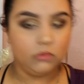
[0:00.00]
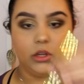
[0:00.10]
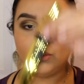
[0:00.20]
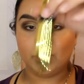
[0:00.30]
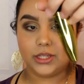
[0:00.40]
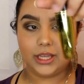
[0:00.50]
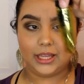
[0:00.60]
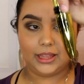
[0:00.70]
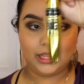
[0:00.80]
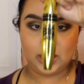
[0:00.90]
to be
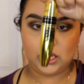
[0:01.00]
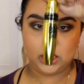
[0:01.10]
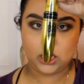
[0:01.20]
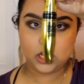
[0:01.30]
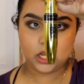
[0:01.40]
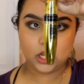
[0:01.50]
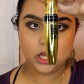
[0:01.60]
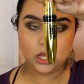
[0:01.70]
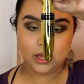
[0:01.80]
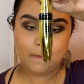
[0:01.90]
using the
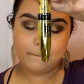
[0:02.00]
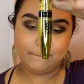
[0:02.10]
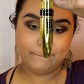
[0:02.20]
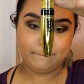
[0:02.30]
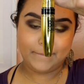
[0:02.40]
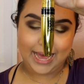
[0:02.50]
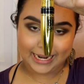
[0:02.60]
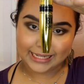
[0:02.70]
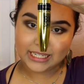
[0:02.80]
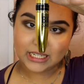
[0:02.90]

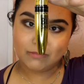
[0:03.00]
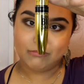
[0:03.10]
Baddest